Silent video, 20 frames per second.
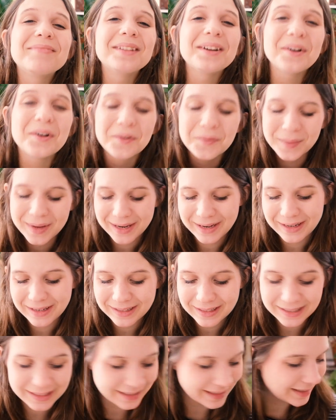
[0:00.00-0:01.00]
Oh my
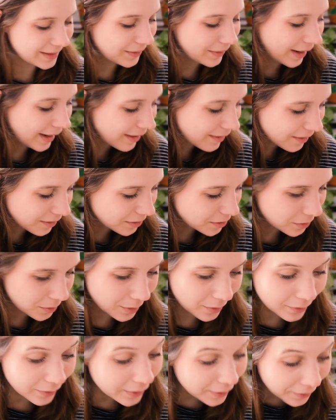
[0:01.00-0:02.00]
goodness. Okay, so to
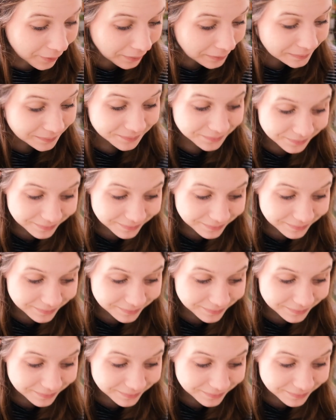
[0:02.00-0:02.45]
review,